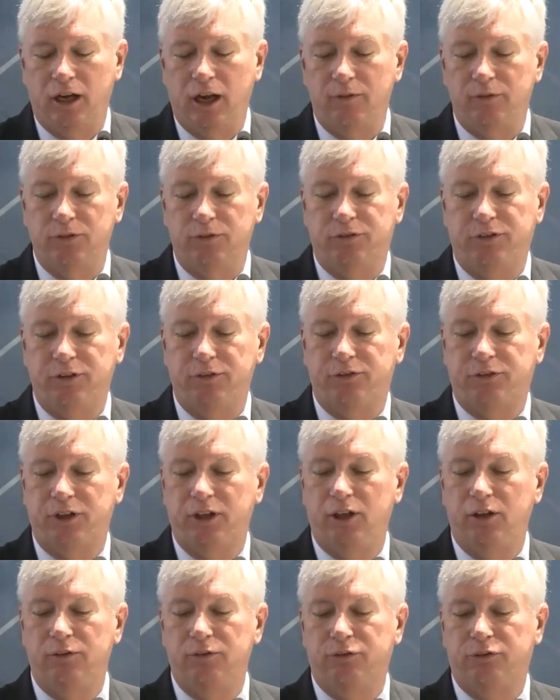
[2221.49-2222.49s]

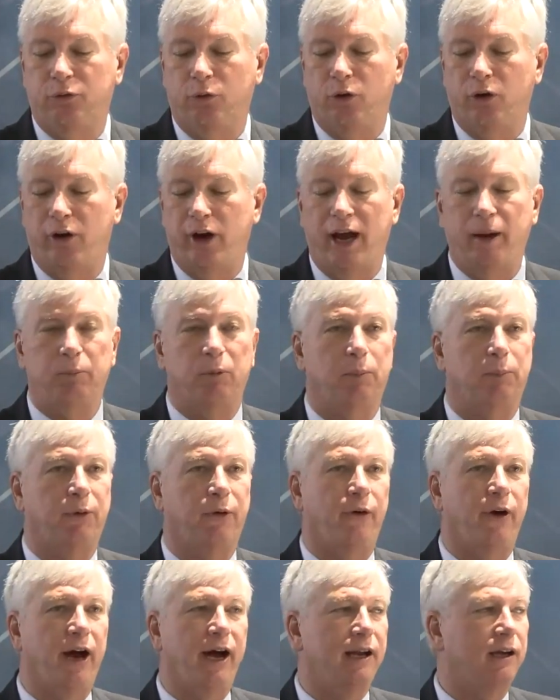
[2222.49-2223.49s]
11.15 for Admiral
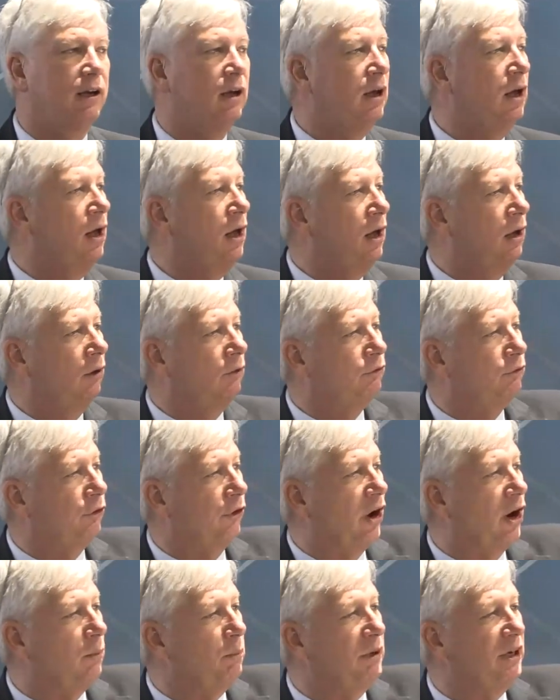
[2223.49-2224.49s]
Perret.
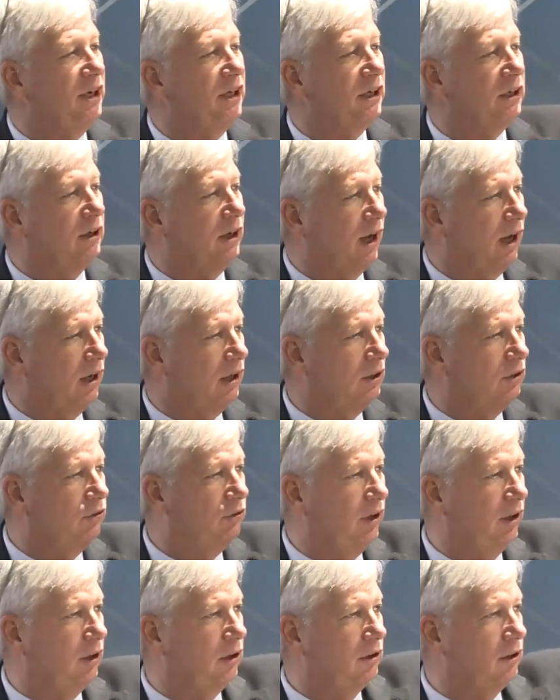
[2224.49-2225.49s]
For our media colleagues
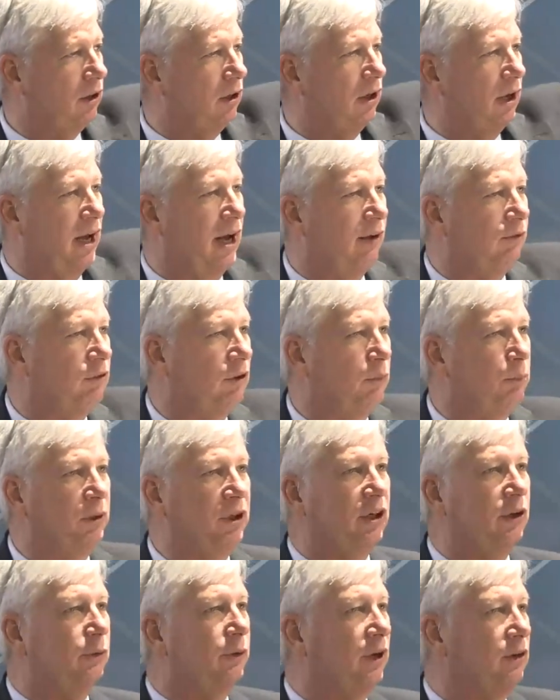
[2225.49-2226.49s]
that are going to have the
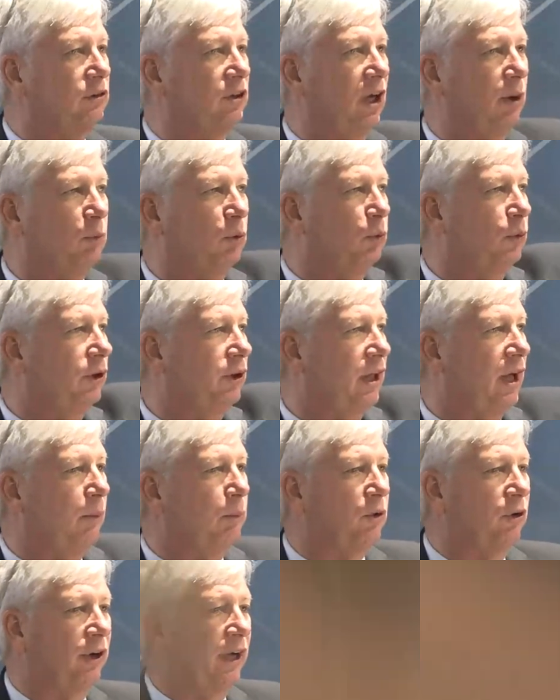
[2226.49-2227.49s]
media roundtable with
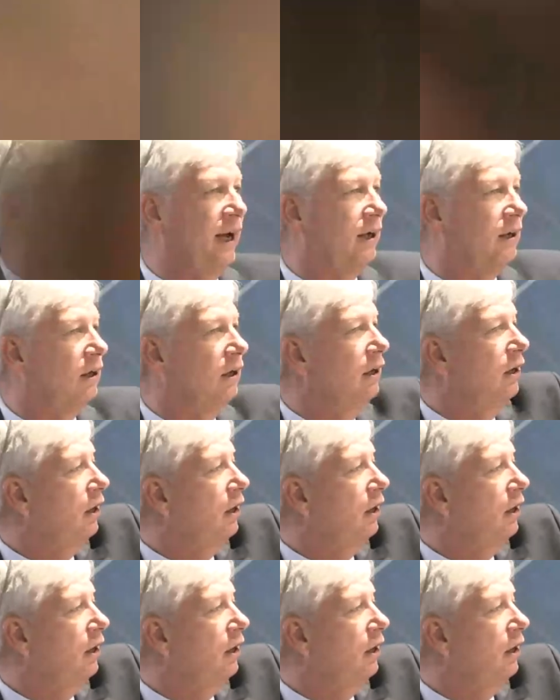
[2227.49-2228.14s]
Admiral Aeschbach,